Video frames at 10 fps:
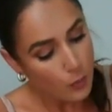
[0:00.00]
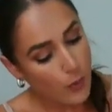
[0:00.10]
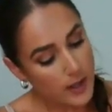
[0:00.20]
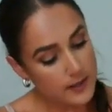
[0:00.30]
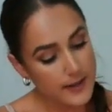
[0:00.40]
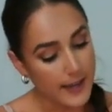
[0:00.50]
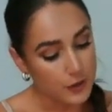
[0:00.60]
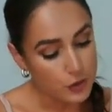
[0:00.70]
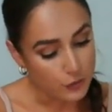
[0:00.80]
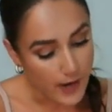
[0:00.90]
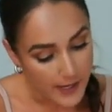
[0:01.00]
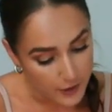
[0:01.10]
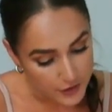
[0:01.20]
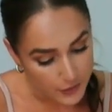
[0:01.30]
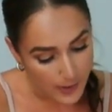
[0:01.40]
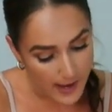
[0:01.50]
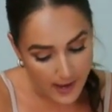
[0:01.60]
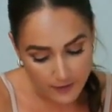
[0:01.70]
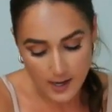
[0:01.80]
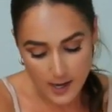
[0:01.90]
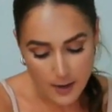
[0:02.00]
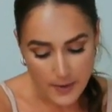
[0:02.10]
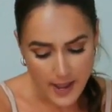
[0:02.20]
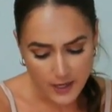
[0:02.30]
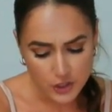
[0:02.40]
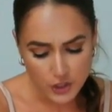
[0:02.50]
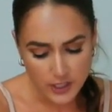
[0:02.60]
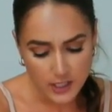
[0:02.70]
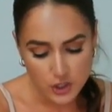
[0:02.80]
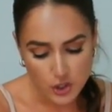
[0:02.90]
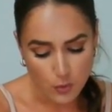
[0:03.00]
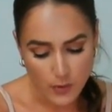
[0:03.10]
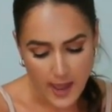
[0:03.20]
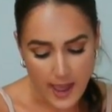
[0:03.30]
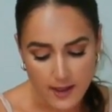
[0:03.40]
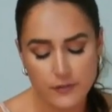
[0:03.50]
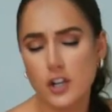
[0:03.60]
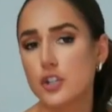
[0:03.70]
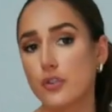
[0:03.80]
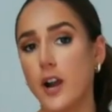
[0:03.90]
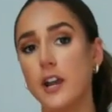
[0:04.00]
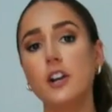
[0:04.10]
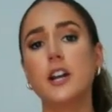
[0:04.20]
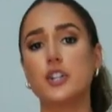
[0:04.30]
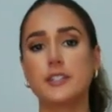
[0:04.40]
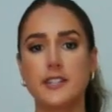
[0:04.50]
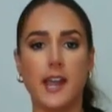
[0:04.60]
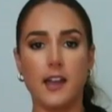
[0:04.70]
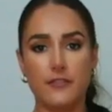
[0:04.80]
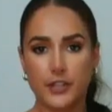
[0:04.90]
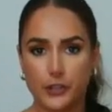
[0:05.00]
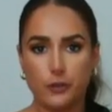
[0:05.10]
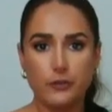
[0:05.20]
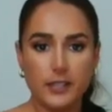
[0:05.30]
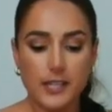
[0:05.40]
What nail dryer do you have? I actually don't have a dryer. I just have a UV